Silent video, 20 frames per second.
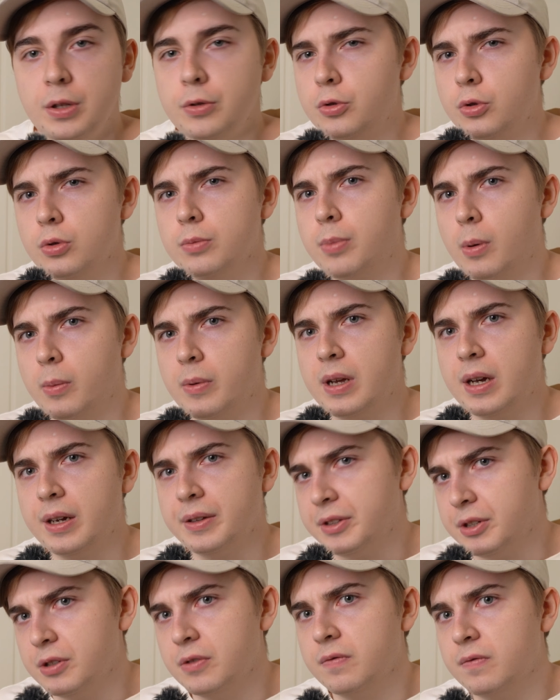You probably
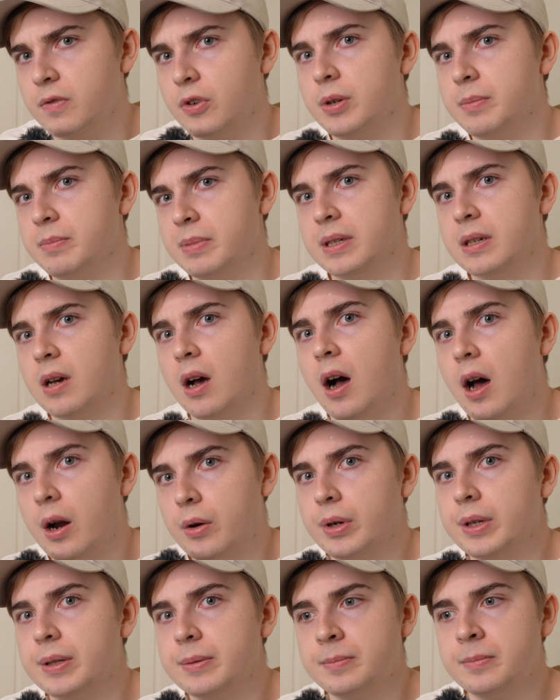aren't in a very big
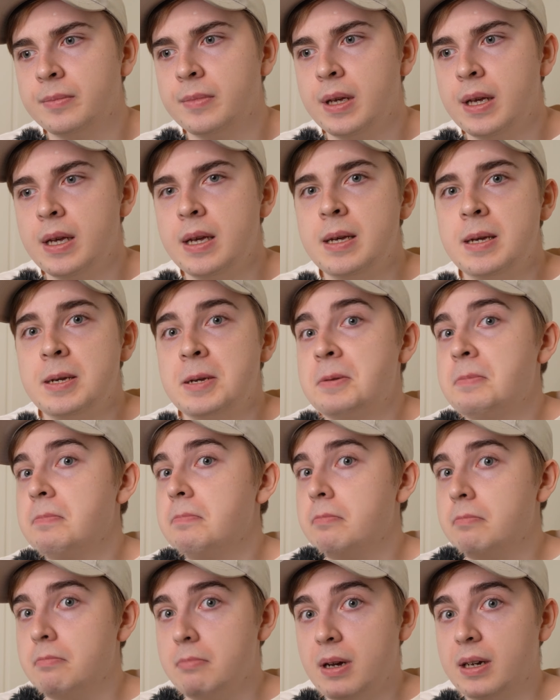hurry.
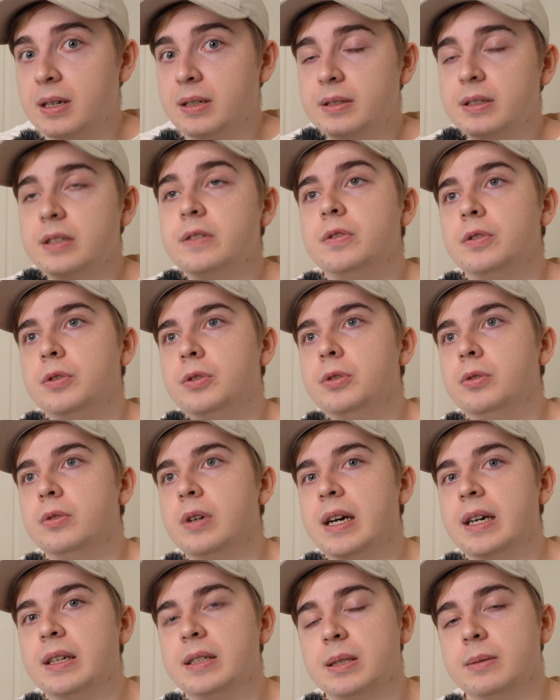But if you do
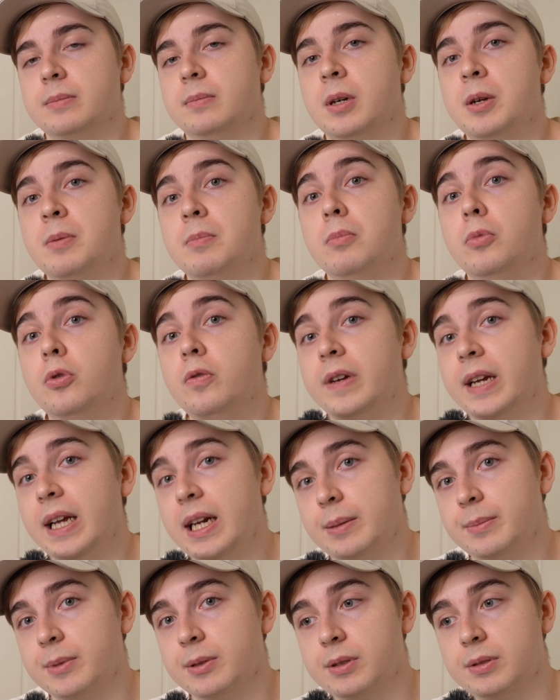add some moving
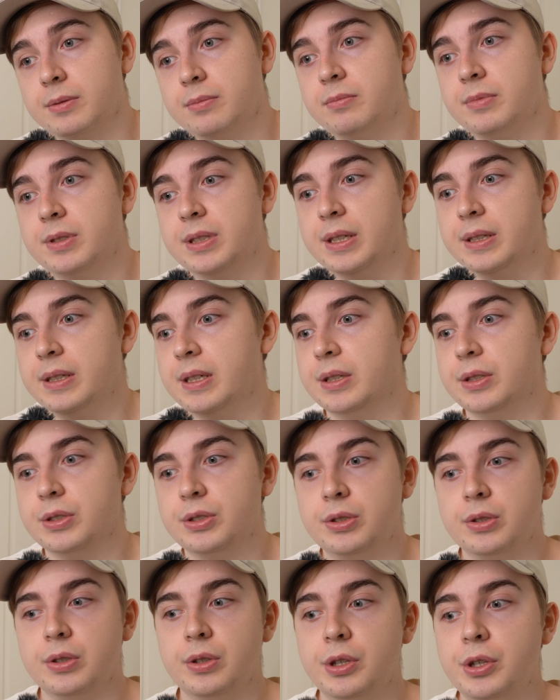element, say
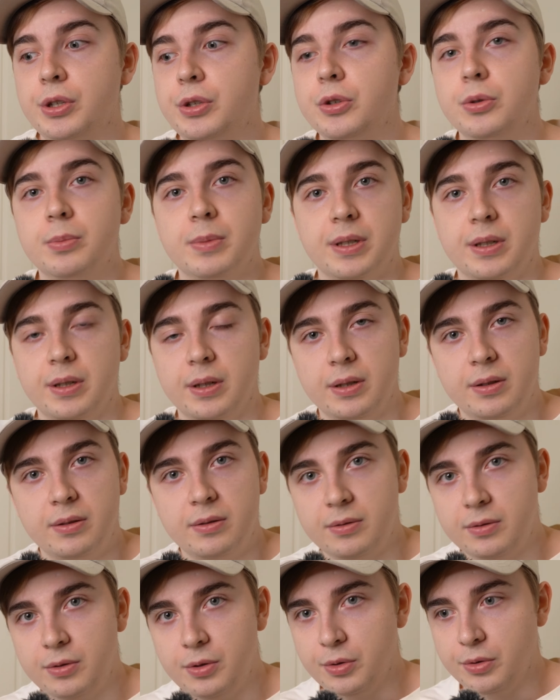there's a human
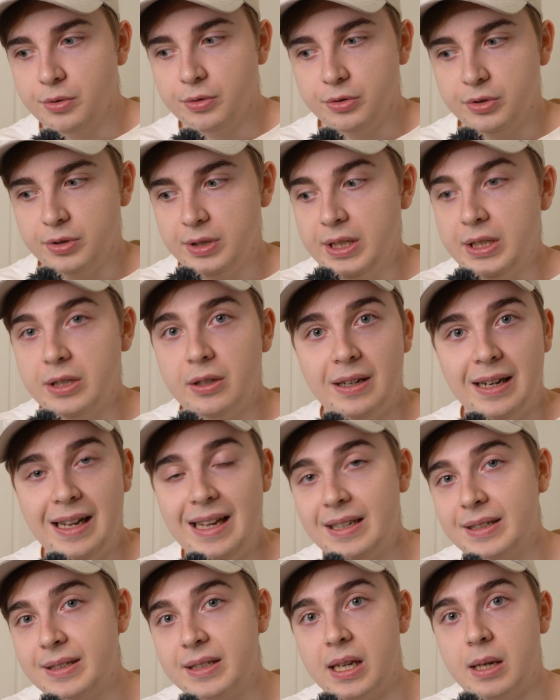who's in the
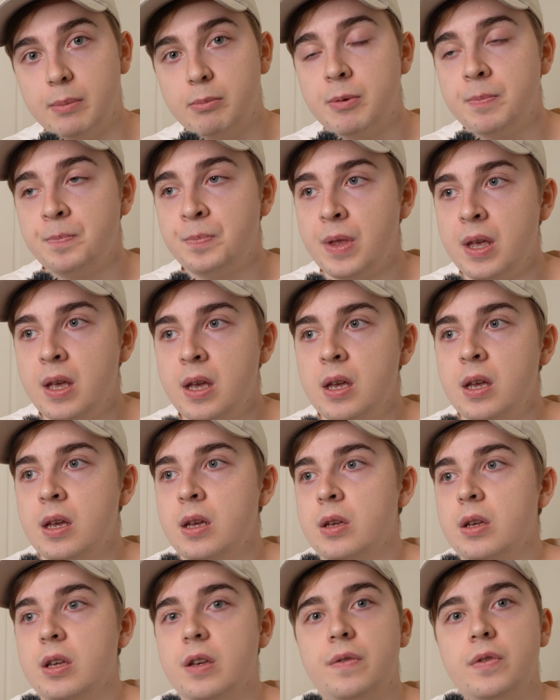landscape,
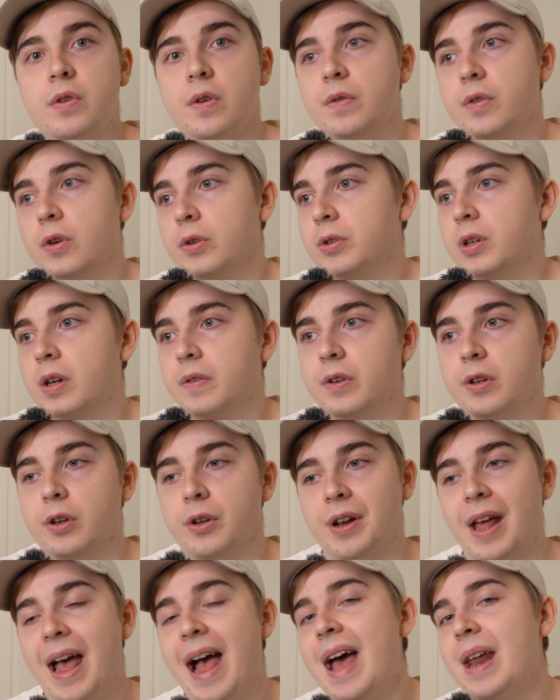if you're photographing
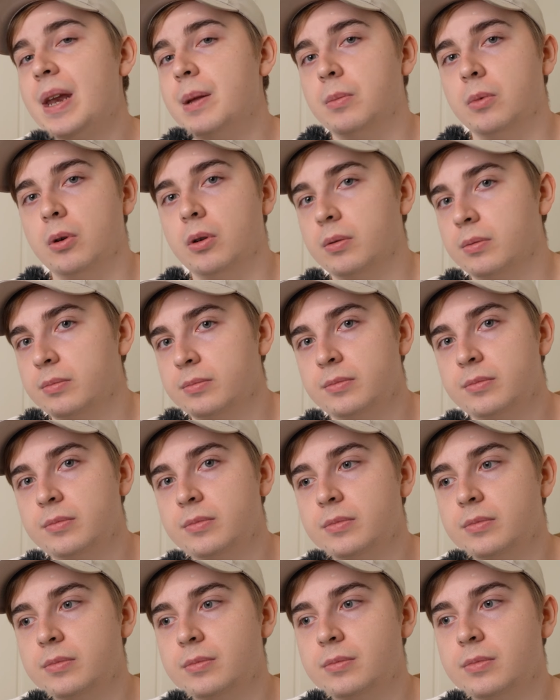an animal,
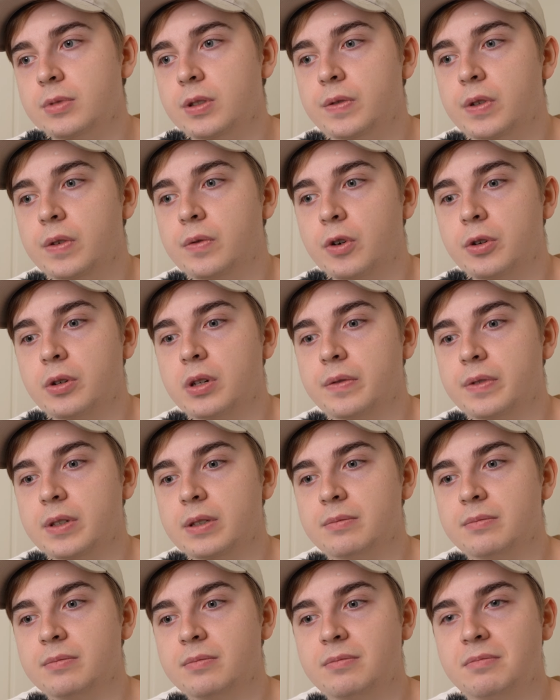if you're
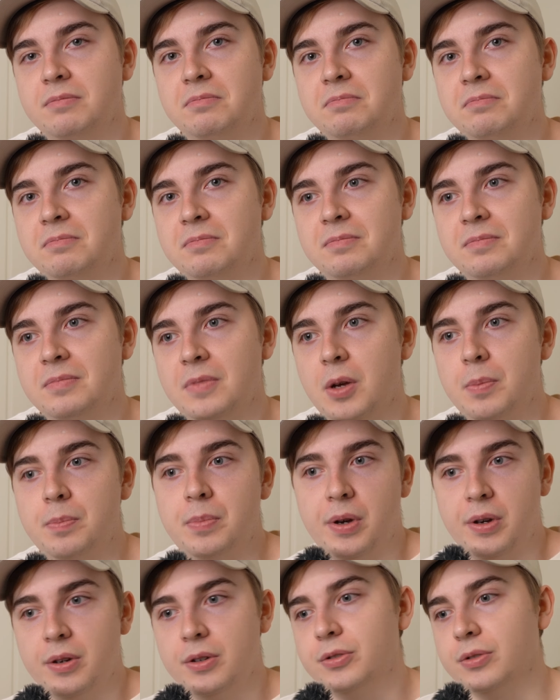photographing a
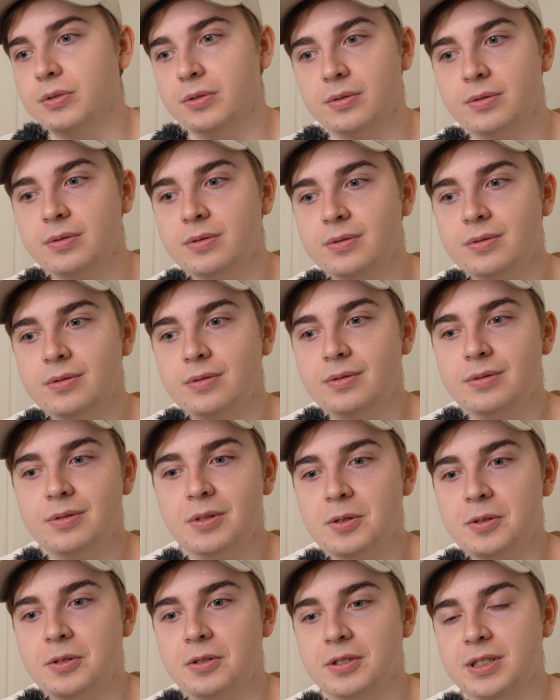person
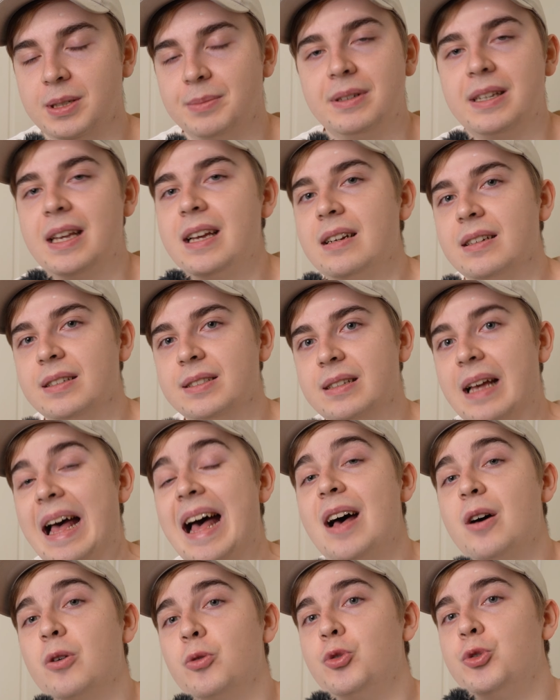or something else
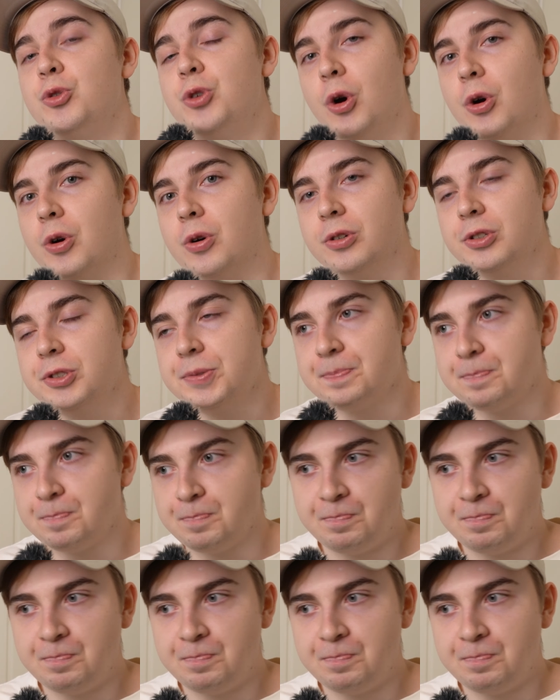outdoors,